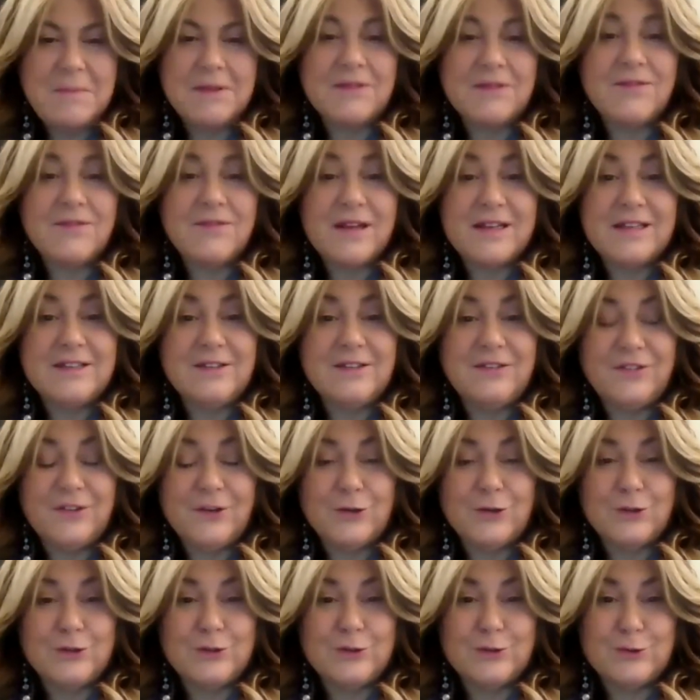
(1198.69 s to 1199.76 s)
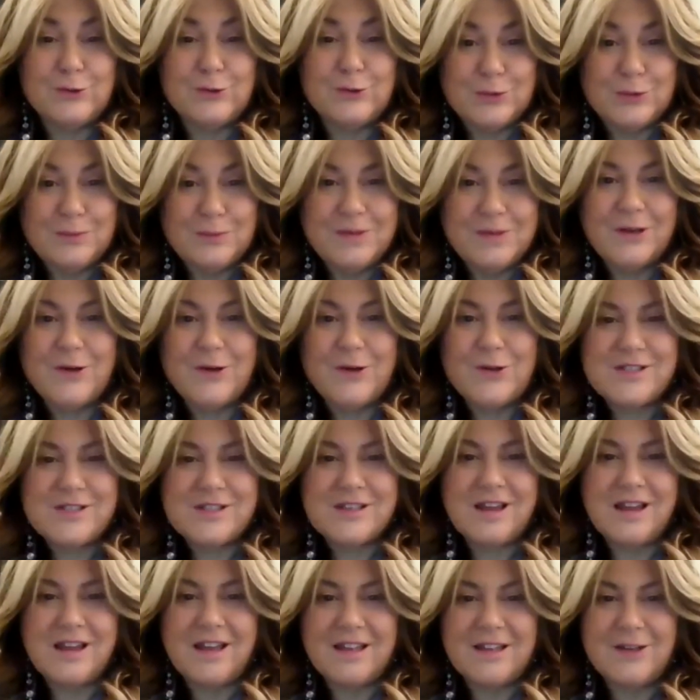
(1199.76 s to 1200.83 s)
but very difficult to do, because
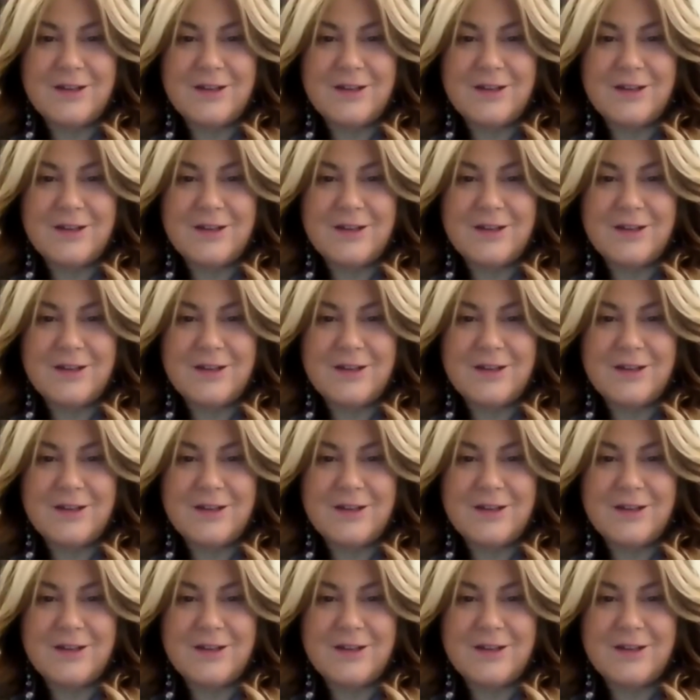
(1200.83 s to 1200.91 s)
it